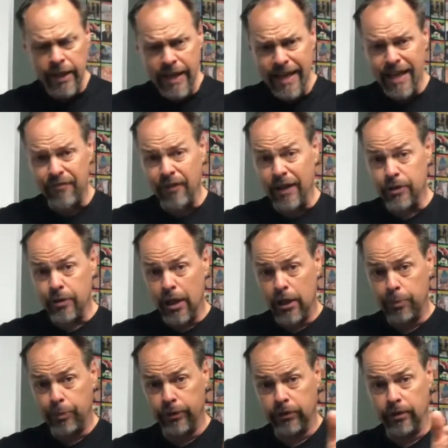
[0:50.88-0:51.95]
If I tried to
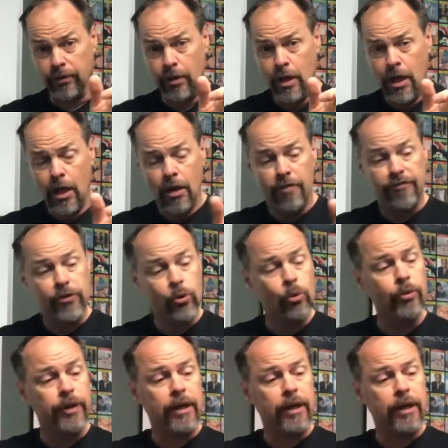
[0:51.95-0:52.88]
put the fuel